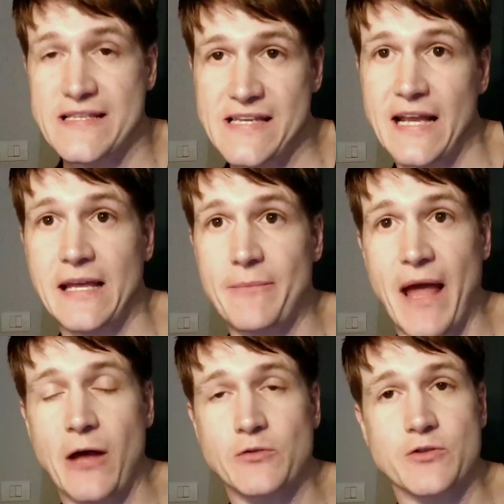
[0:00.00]
setting a
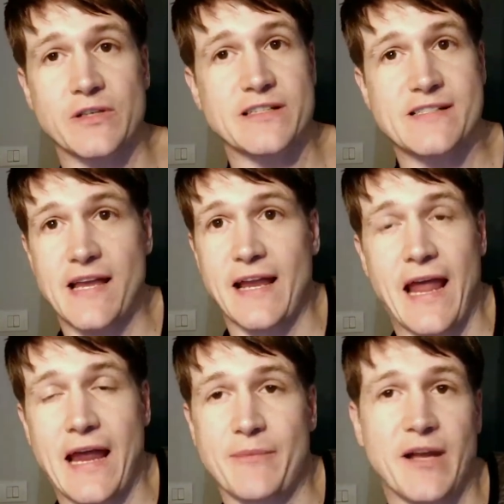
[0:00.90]
boundary and saying,
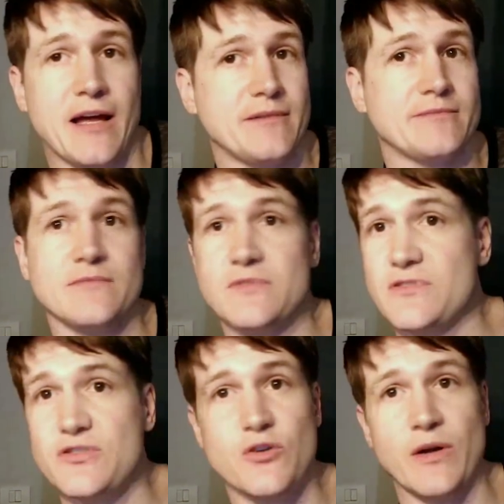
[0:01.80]
hey, I'm
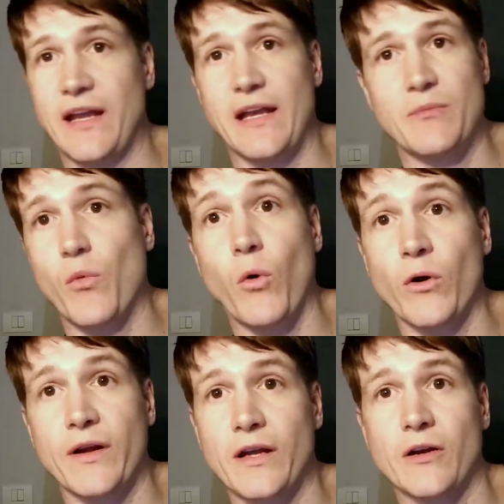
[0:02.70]
not doing any
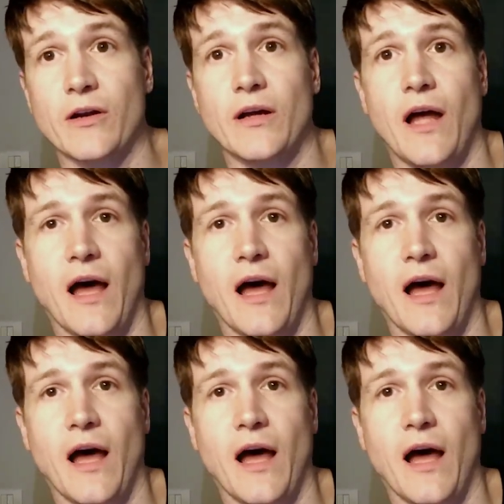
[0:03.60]
more here